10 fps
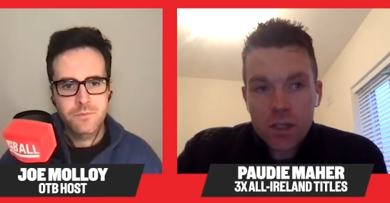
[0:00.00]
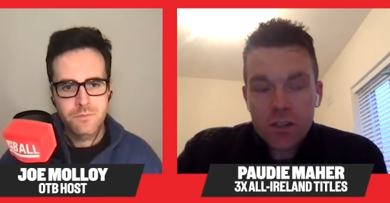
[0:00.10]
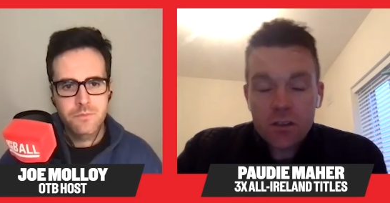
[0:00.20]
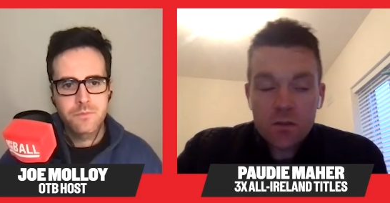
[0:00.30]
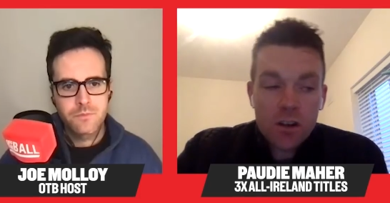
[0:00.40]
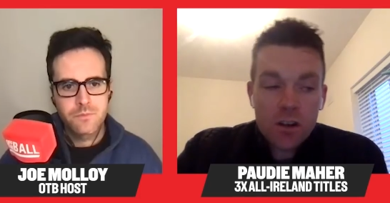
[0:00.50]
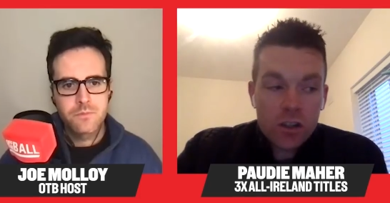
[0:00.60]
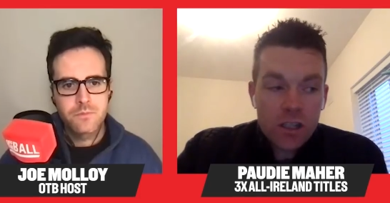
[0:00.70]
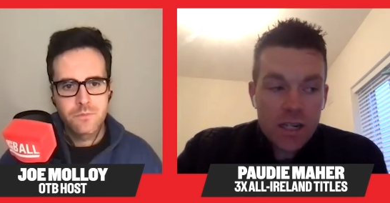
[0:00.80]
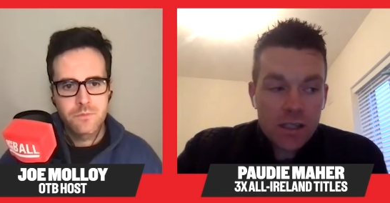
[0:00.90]
Speaker 1: And
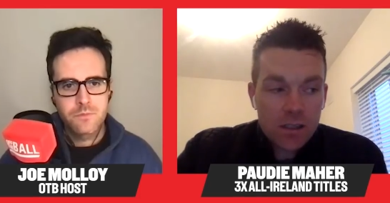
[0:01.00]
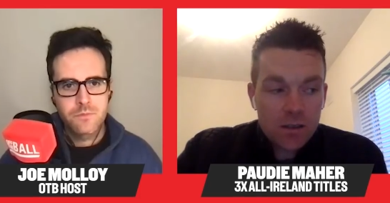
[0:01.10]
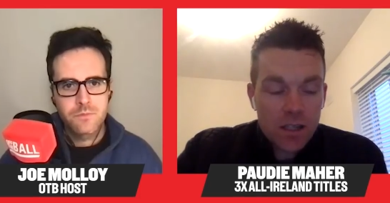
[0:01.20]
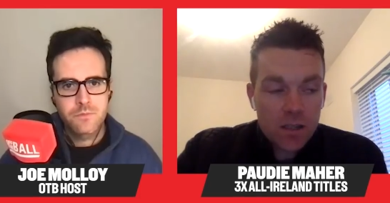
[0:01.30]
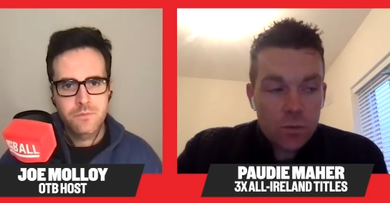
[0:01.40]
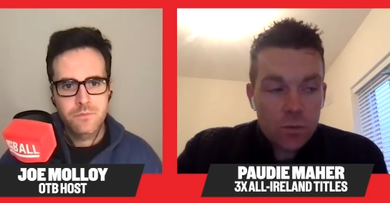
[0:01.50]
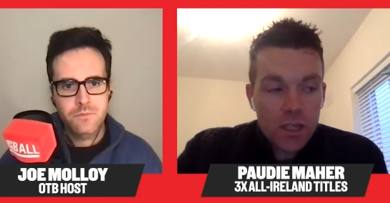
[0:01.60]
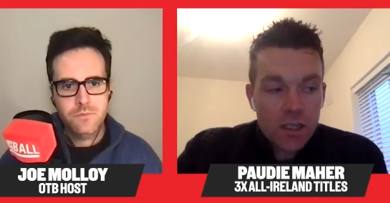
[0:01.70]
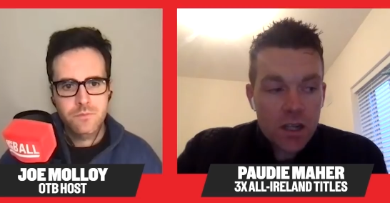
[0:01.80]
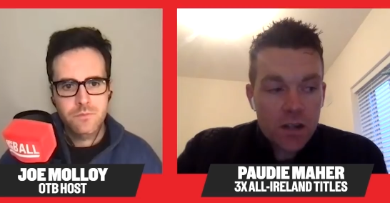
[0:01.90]
unfortunately, that's that's more or
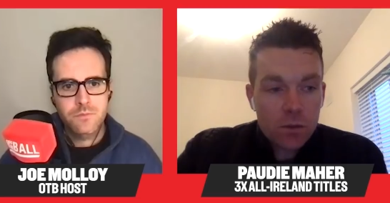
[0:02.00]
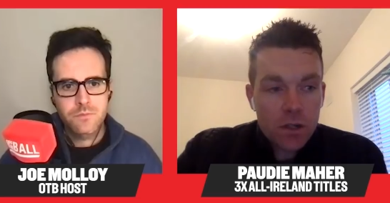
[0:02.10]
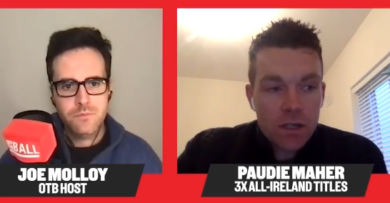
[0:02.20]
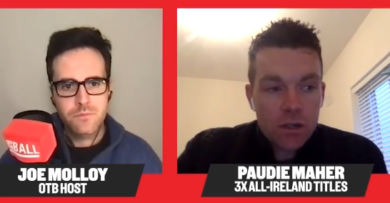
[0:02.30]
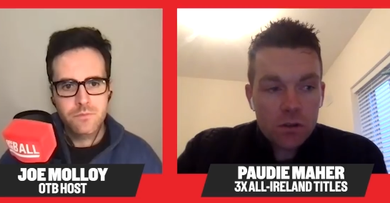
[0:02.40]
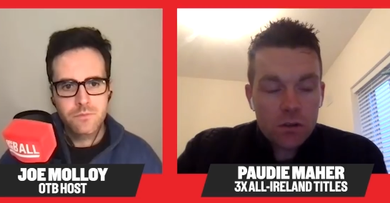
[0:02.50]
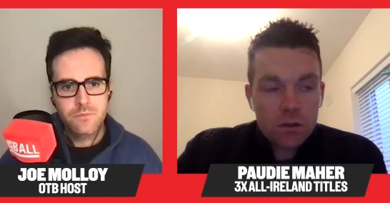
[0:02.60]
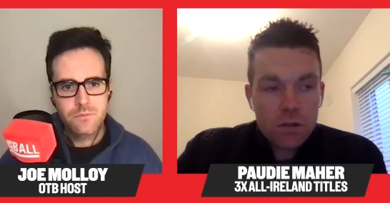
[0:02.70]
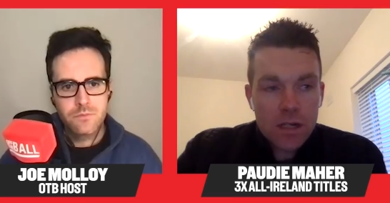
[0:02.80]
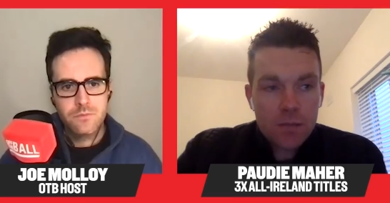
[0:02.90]
less gone as well now.
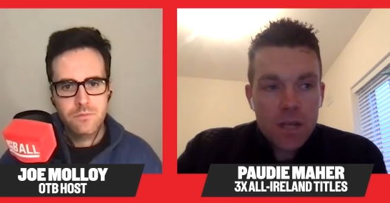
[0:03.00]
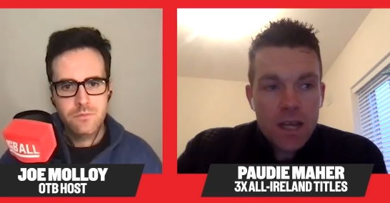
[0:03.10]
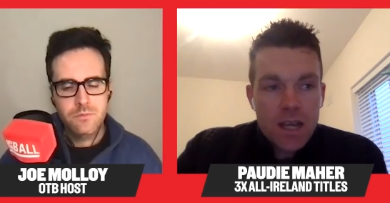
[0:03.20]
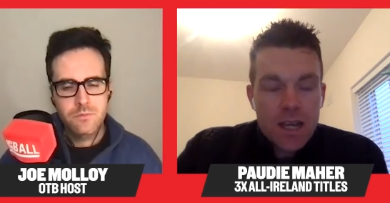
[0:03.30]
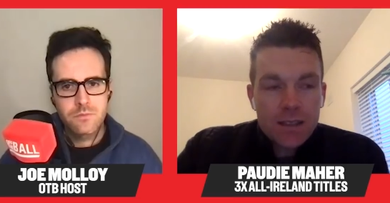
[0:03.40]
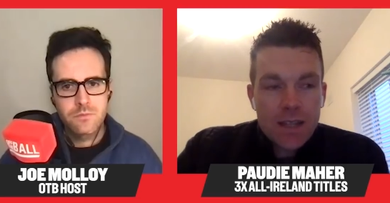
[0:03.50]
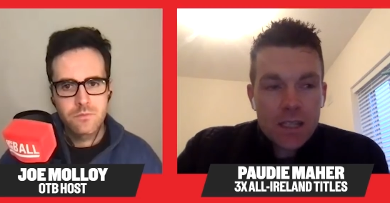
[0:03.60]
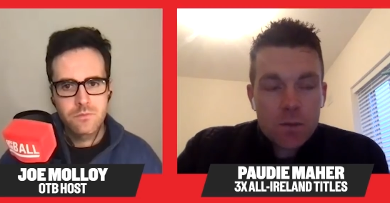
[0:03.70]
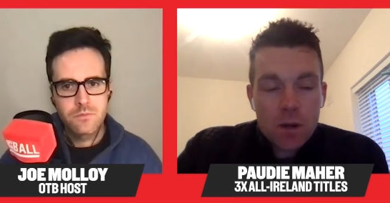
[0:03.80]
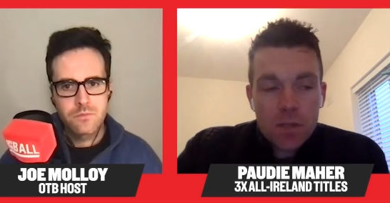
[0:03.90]
So um, that's
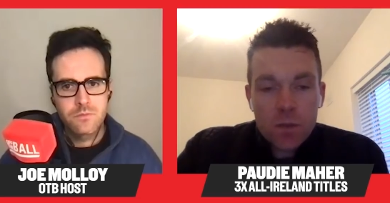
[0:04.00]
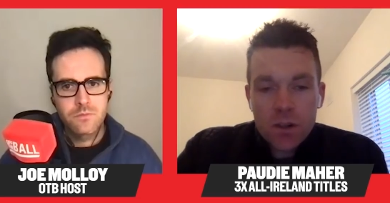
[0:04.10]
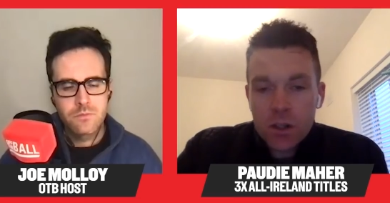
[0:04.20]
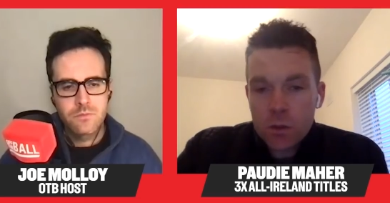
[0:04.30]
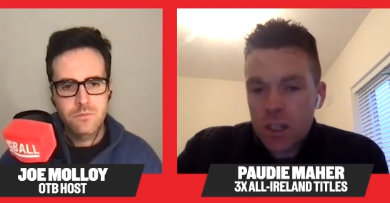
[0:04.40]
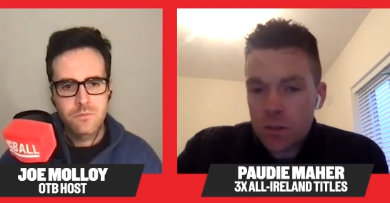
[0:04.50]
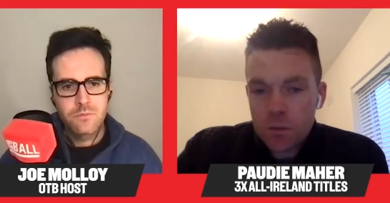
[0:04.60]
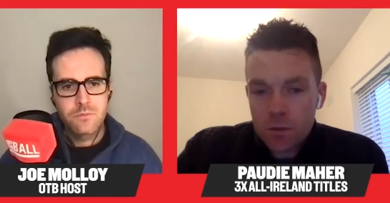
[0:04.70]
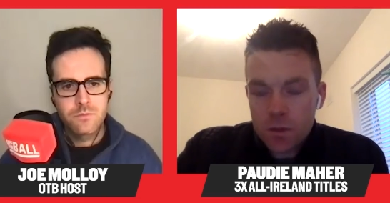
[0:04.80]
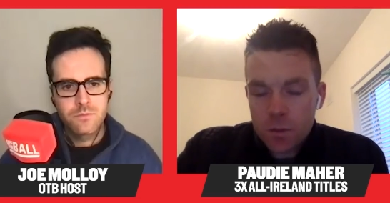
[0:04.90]
probably the bittersweet
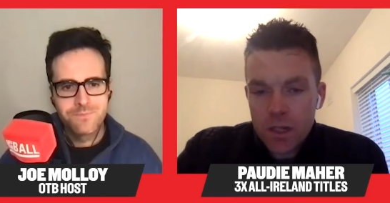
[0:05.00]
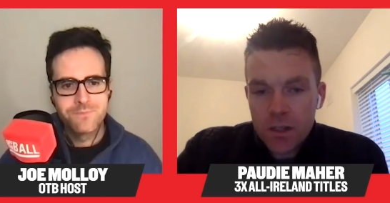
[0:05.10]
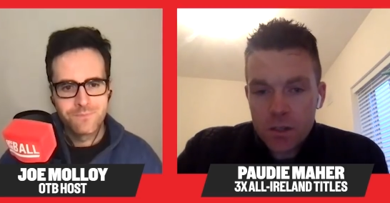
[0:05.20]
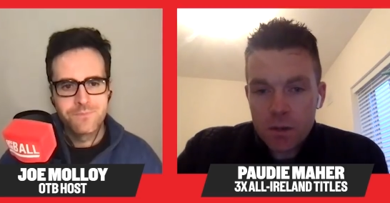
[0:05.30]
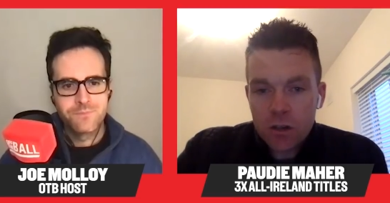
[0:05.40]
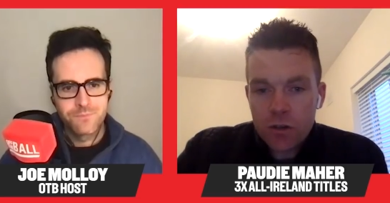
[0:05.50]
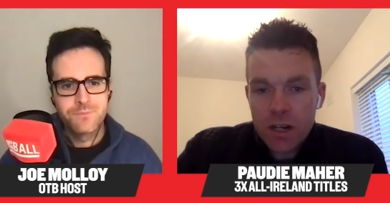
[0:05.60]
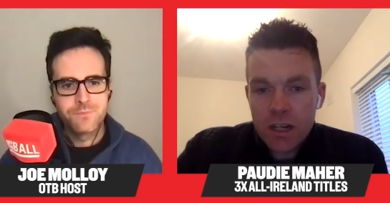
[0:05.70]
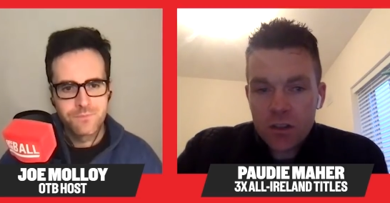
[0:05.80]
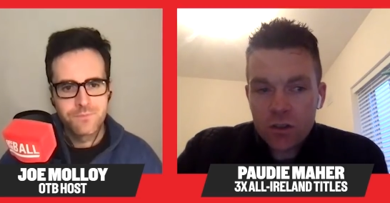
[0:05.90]
pill to swallow,
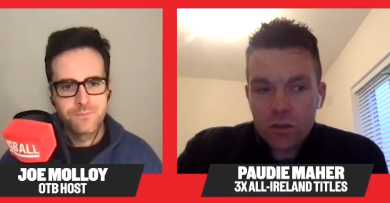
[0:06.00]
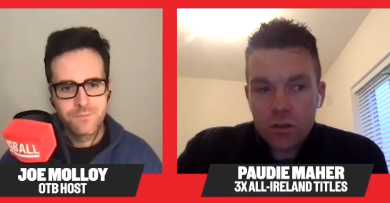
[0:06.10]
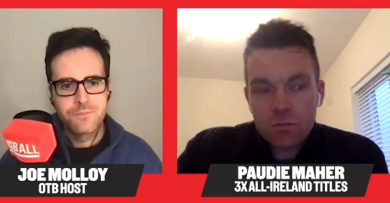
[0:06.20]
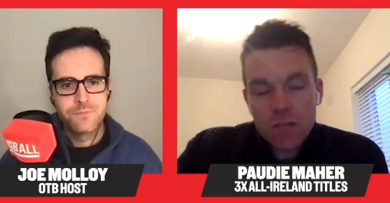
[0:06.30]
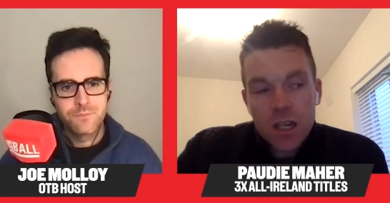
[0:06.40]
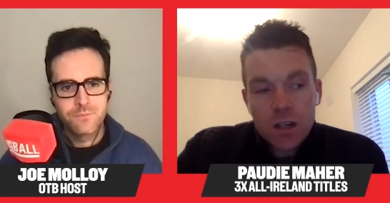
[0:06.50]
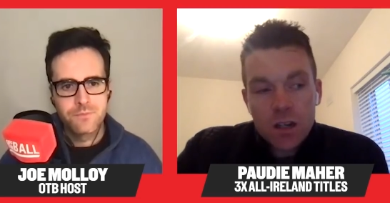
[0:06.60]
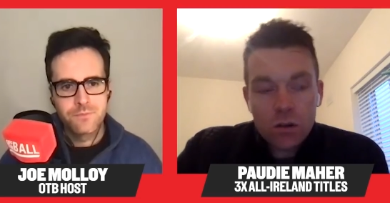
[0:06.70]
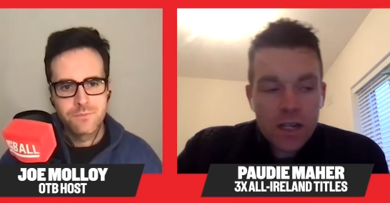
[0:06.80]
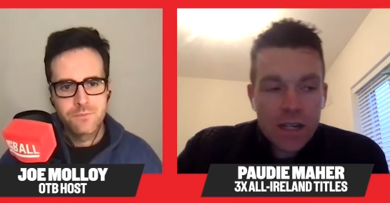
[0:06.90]
really. You know,
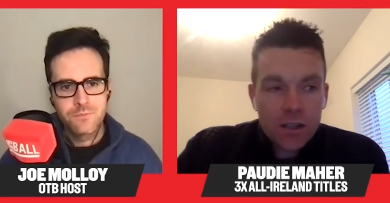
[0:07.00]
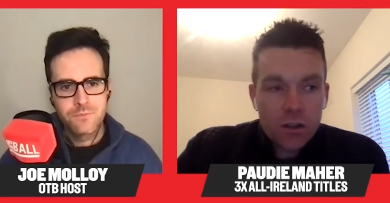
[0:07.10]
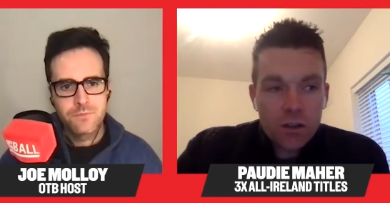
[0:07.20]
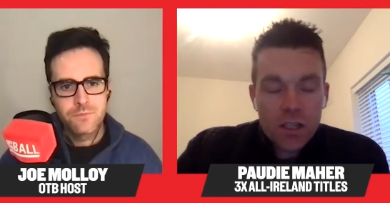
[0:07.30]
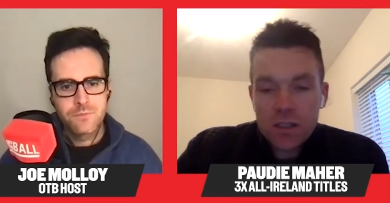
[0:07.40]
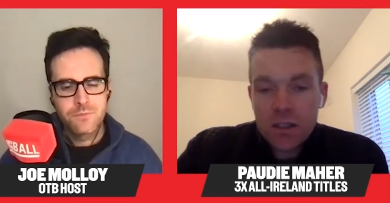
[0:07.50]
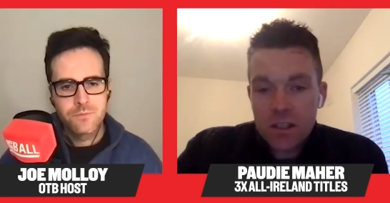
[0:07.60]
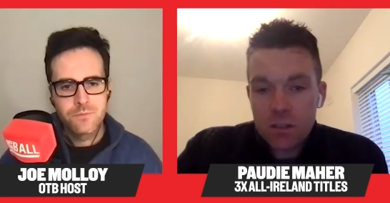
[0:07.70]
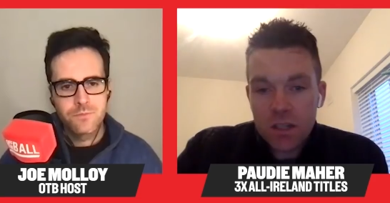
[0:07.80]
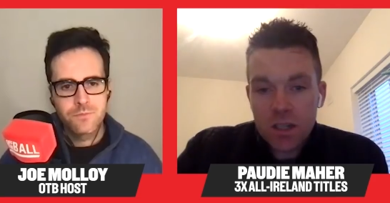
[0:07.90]
look, I had 13
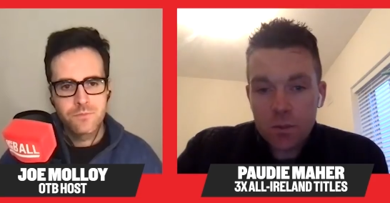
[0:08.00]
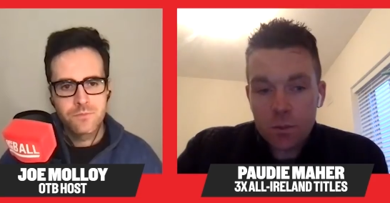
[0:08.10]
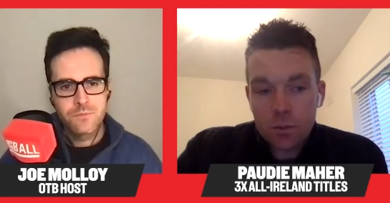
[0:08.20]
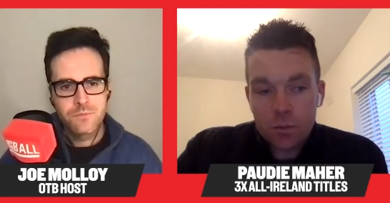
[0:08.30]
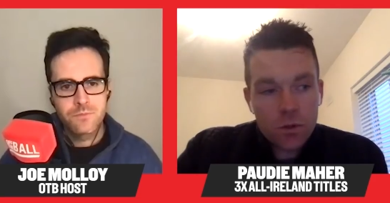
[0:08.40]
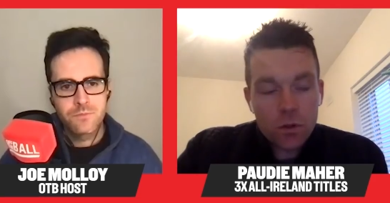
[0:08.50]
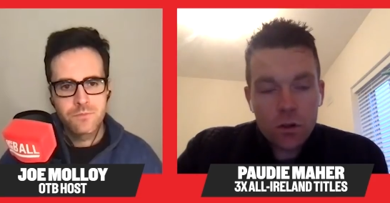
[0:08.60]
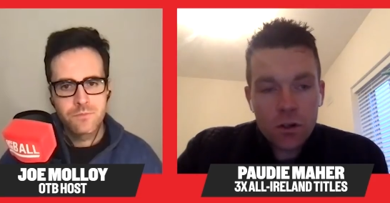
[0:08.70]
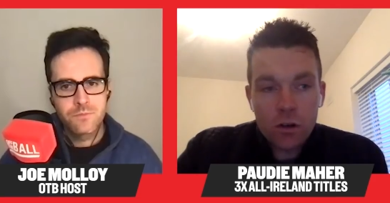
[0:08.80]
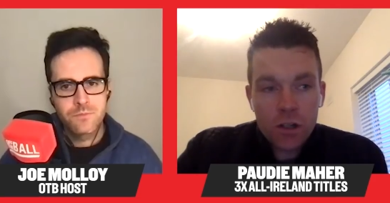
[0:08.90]
seasons with Tip,
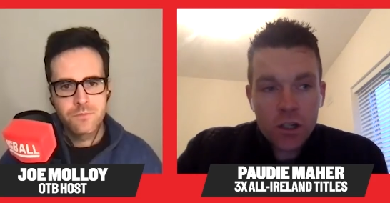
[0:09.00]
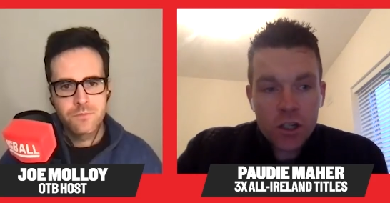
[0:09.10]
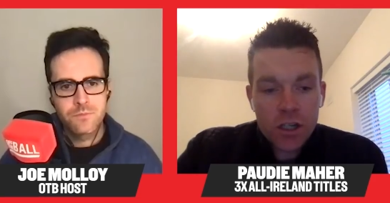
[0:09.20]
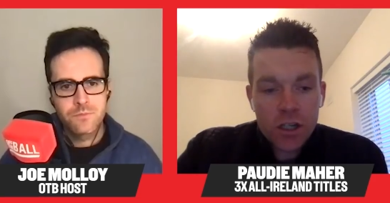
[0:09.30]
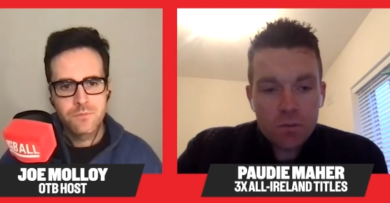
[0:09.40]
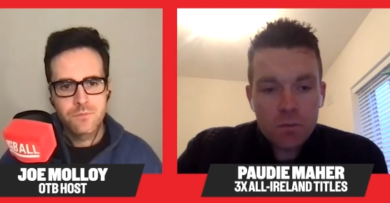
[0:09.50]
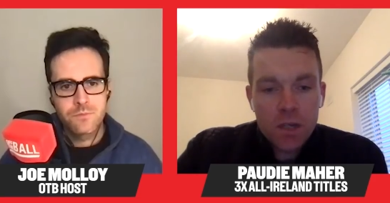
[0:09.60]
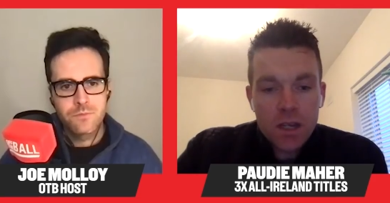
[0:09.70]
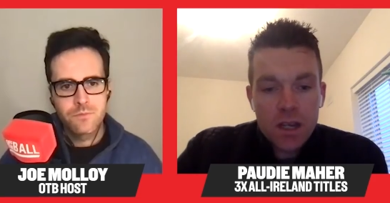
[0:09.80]
thoroughly enjoyed them.